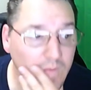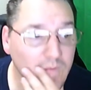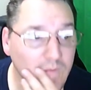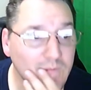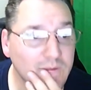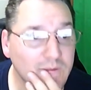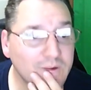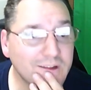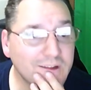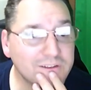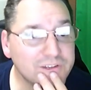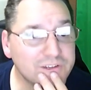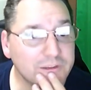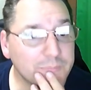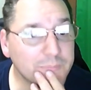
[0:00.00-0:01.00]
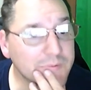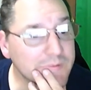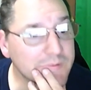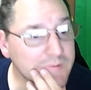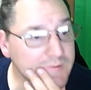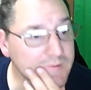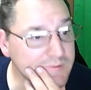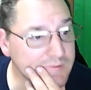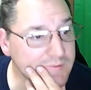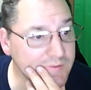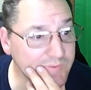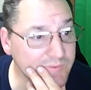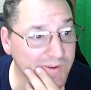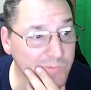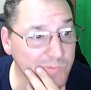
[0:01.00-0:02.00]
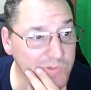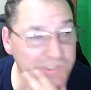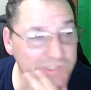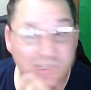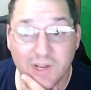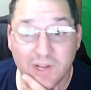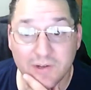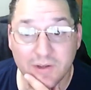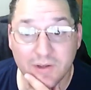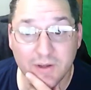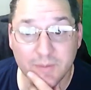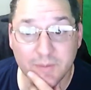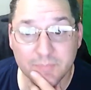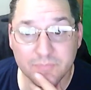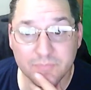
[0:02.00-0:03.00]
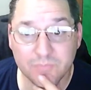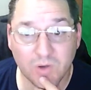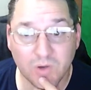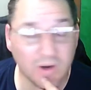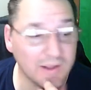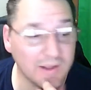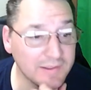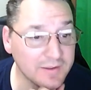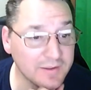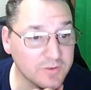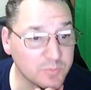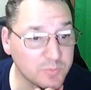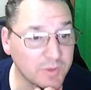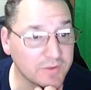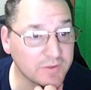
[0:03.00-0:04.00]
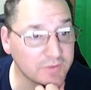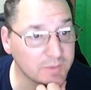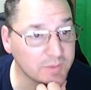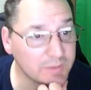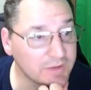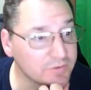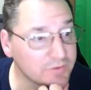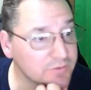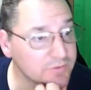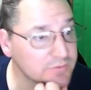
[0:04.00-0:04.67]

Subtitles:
They're not cheap, even on Wish.com or AliExpress, I imagine.